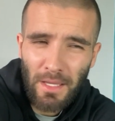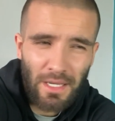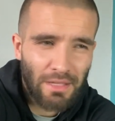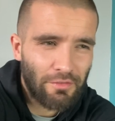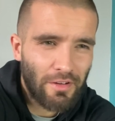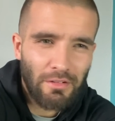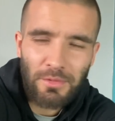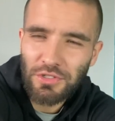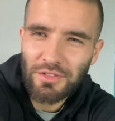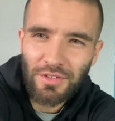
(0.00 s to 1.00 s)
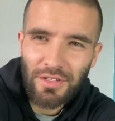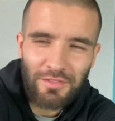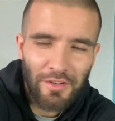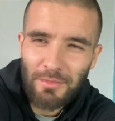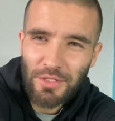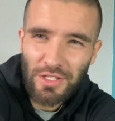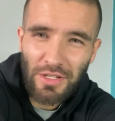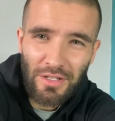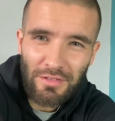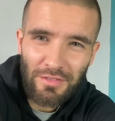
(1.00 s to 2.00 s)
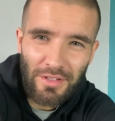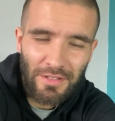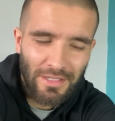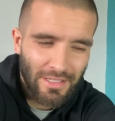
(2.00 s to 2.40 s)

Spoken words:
and they've very much survived, very much alive, like